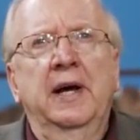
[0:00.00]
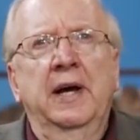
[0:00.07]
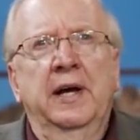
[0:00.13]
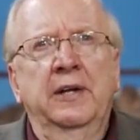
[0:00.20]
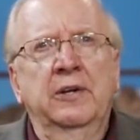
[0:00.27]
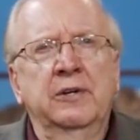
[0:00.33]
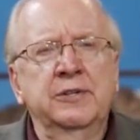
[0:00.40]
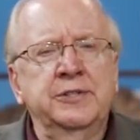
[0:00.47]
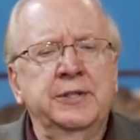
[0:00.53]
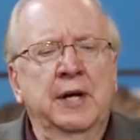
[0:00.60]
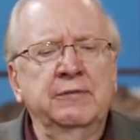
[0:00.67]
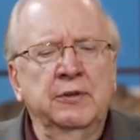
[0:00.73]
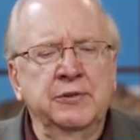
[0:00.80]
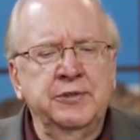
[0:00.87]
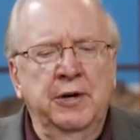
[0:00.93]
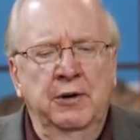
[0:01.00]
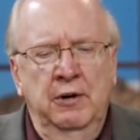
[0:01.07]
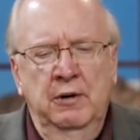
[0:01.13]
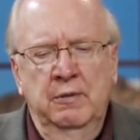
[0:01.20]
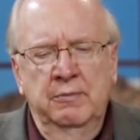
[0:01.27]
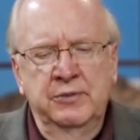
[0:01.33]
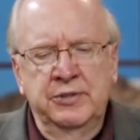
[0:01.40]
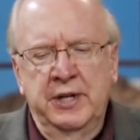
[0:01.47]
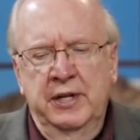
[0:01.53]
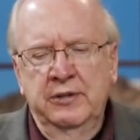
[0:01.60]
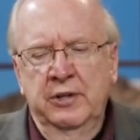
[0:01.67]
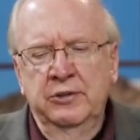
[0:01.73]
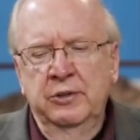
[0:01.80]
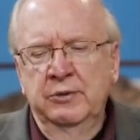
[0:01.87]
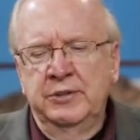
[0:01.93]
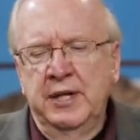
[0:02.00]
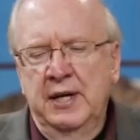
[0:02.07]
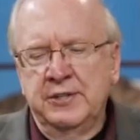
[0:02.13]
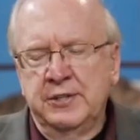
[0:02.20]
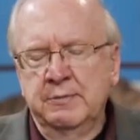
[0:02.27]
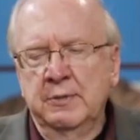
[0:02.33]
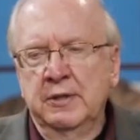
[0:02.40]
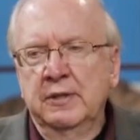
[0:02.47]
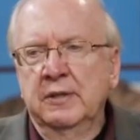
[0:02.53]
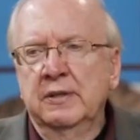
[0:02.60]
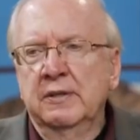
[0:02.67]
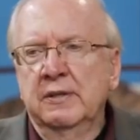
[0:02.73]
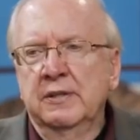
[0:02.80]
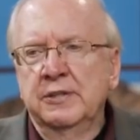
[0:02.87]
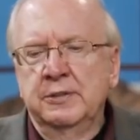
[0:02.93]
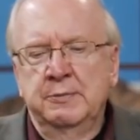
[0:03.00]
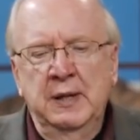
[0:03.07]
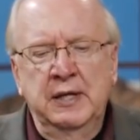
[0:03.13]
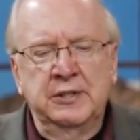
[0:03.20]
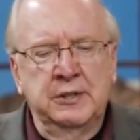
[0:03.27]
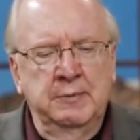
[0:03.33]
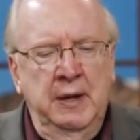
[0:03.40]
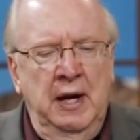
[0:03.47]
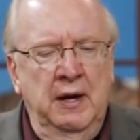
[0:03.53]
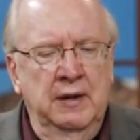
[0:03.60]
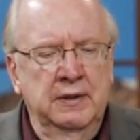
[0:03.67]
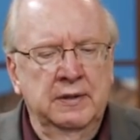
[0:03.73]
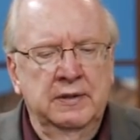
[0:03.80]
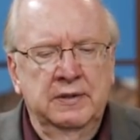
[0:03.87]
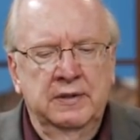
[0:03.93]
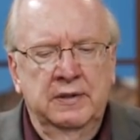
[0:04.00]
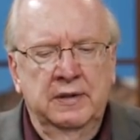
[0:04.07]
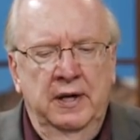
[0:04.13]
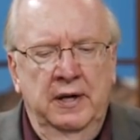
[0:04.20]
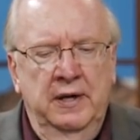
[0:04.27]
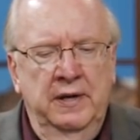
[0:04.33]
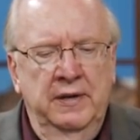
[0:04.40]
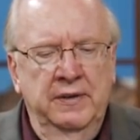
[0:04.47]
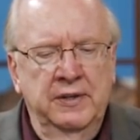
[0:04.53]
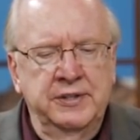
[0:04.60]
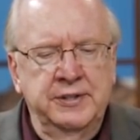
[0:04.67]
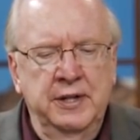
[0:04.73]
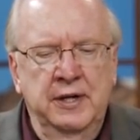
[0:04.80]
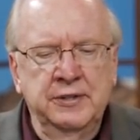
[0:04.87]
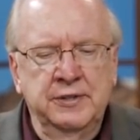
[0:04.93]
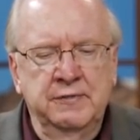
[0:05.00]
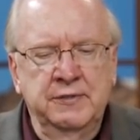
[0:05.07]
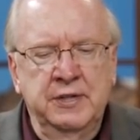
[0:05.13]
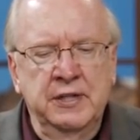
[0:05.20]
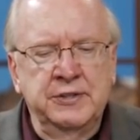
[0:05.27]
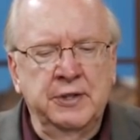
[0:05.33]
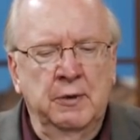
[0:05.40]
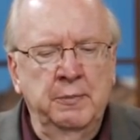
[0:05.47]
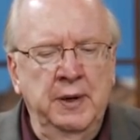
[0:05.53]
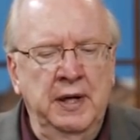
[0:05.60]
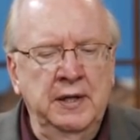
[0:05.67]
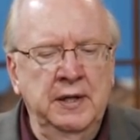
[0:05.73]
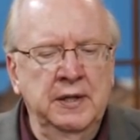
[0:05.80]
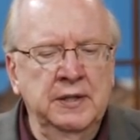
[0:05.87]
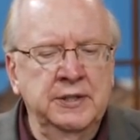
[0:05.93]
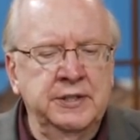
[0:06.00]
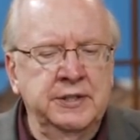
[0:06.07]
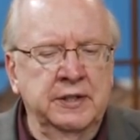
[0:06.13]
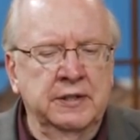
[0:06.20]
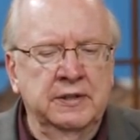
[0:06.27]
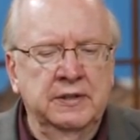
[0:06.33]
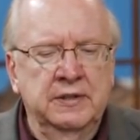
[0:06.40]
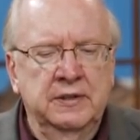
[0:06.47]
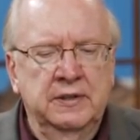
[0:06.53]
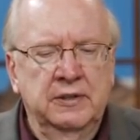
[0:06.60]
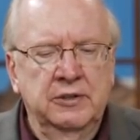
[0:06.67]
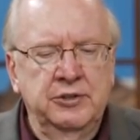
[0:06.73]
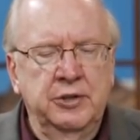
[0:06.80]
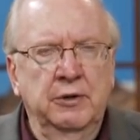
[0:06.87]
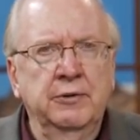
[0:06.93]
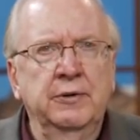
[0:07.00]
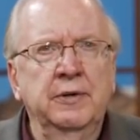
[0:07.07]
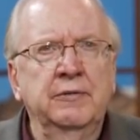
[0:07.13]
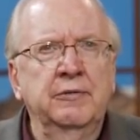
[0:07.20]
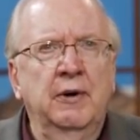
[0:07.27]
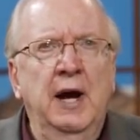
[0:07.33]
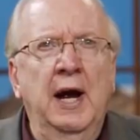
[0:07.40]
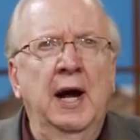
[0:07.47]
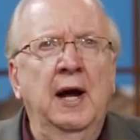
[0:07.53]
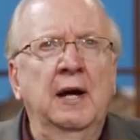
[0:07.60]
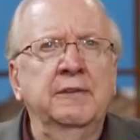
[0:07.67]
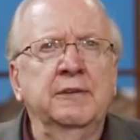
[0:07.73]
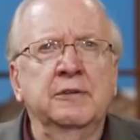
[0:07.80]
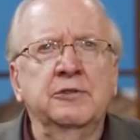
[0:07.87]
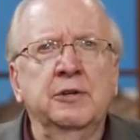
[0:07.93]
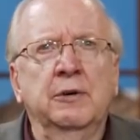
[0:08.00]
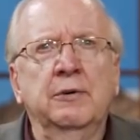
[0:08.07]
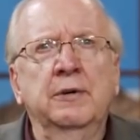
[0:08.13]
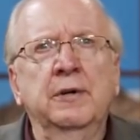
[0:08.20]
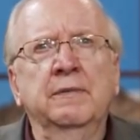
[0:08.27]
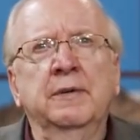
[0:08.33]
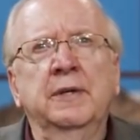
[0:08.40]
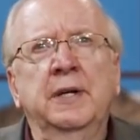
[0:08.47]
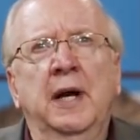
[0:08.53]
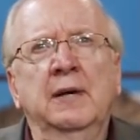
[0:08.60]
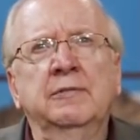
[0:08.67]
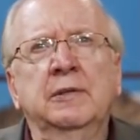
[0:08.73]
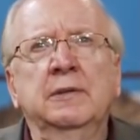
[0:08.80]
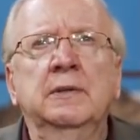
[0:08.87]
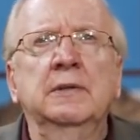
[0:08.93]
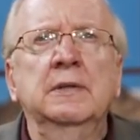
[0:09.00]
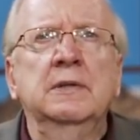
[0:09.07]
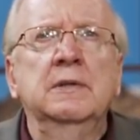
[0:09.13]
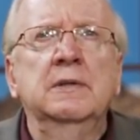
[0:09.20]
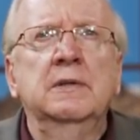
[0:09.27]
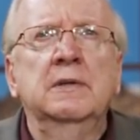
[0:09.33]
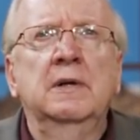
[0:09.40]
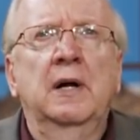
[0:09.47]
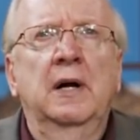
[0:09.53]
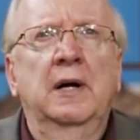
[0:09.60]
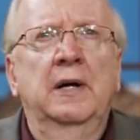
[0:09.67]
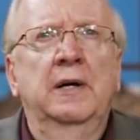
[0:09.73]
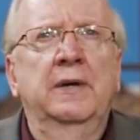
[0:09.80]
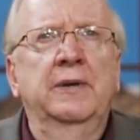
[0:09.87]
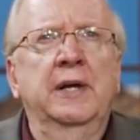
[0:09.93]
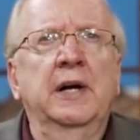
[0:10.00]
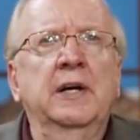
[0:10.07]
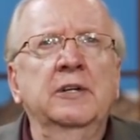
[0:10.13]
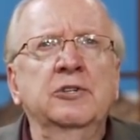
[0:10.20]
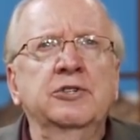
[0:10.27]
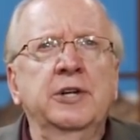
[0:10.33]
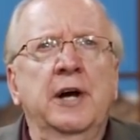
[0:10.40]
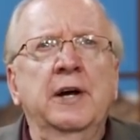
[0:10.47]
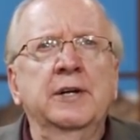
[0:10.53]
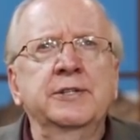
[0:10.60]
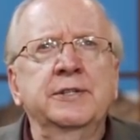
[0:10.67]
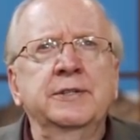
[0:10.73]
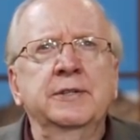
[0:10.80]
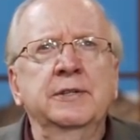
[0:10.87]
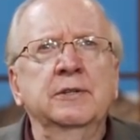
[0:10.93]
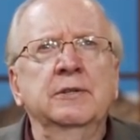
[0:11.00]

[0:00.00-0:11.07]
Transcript: And there's several terms that the New Testament speaks about. The sons of disobedience, the children of wrath, the children of the devil, the unjust.